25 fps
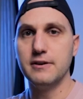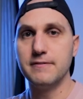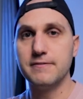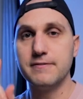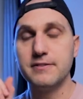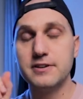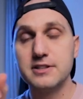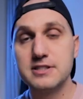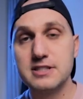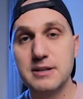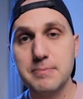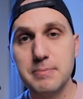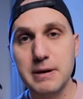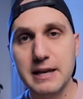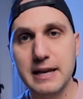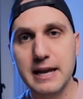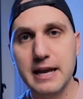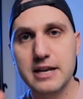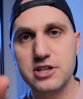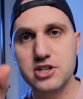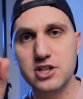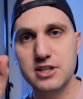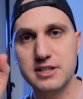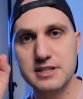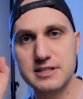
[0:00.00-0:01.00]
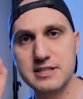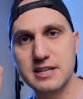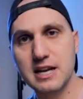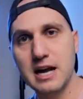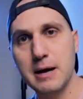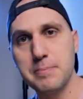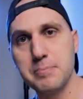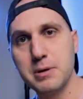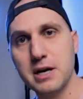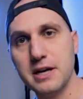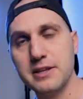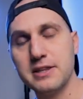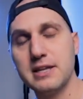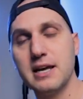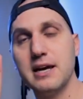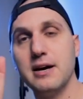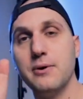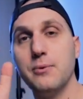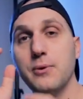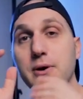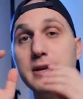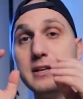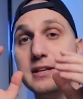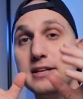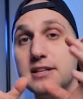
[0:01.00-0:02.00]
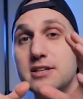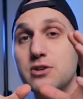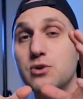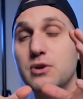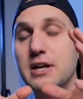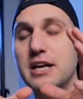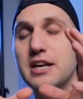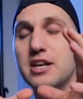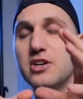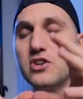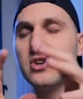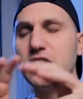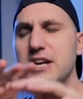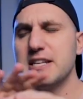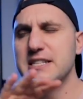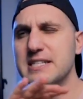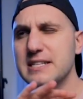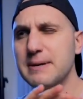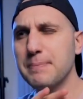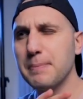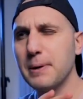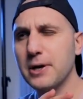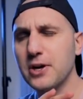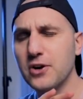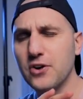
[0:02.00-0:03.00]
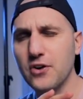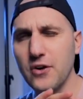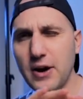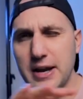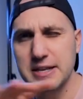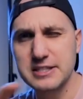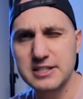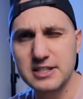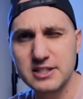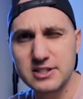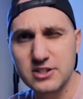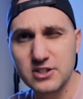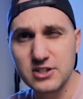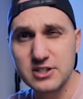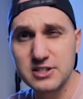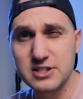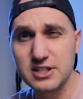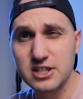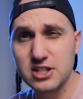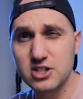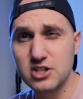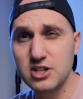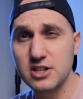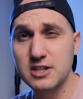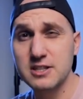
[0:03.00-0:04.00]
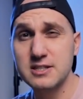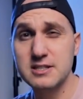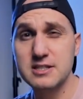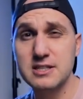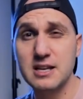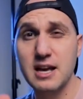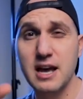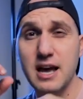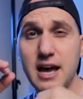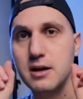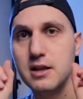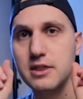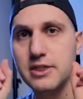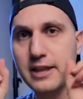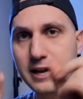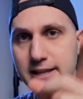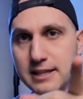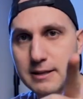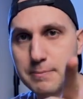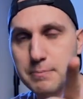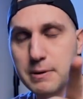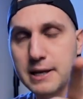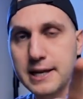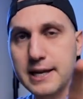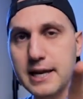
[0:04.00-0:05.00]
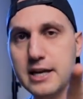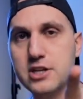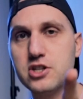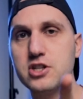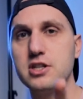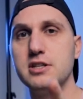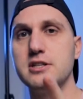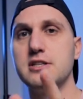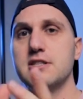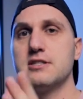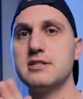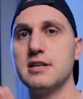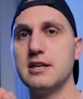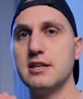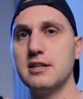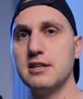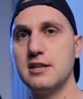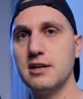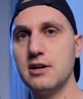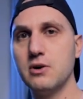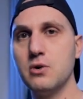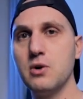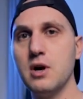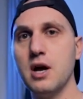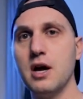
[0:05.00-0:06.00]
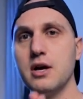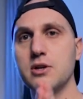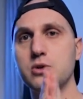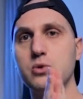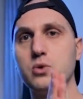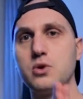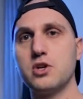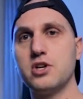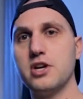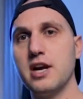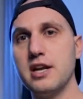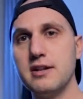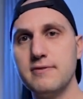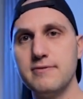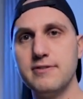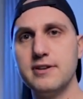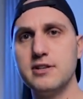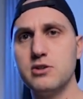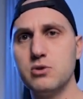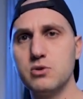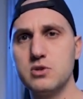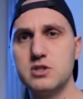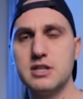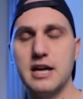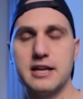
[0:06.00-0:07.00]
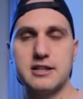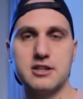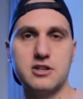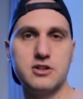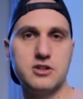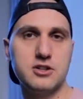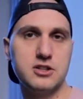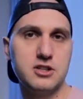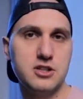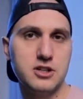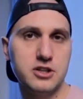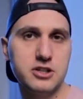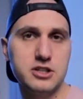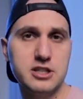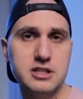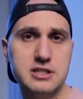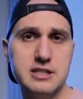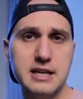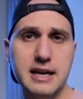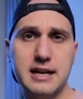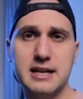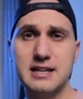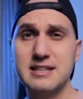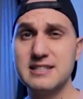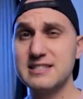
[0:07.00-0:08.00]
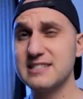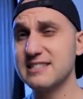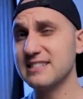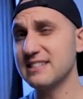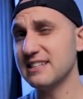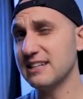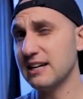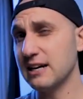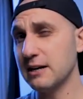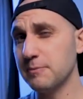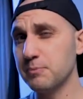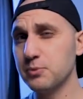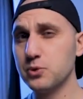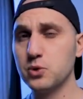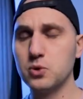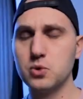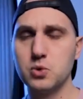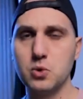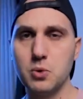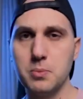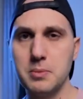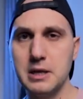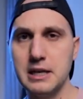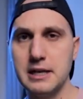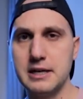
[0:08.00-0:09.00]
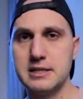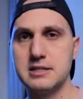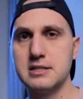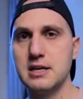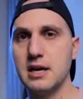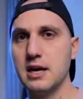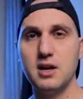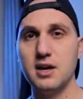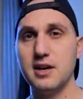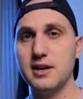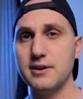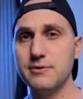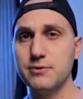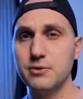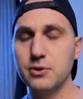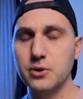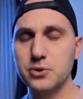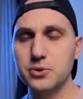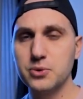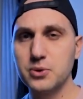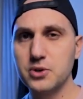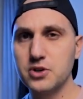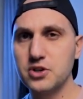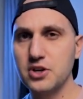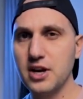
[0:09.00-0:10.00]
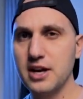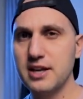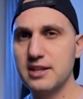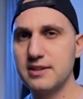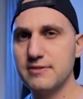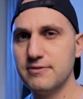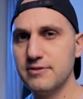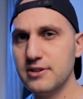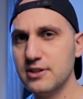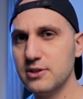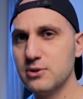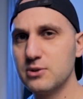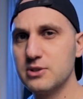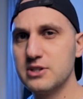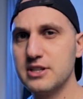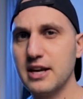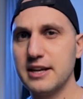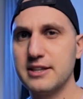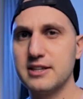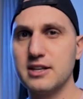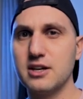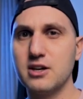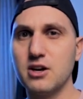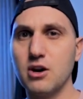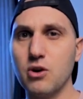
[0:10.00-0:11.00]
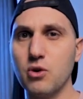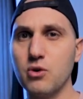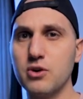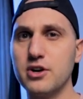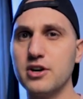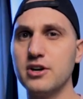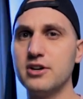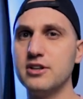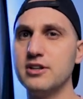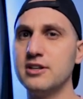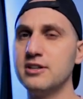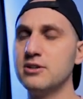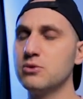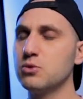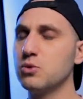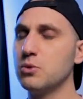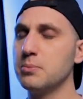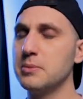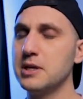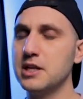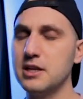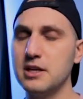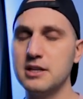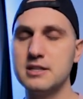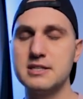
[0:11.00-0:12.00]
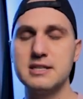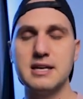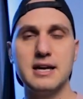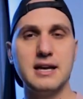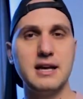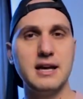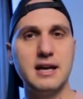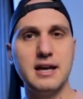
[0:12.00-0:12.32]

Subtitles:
The first application is CapCut. With it you can create some crazy transitions. That application is ideal to create videos that are 30 seconds up to 2 minutes. If you want to create videos that are longer than 2 minutes,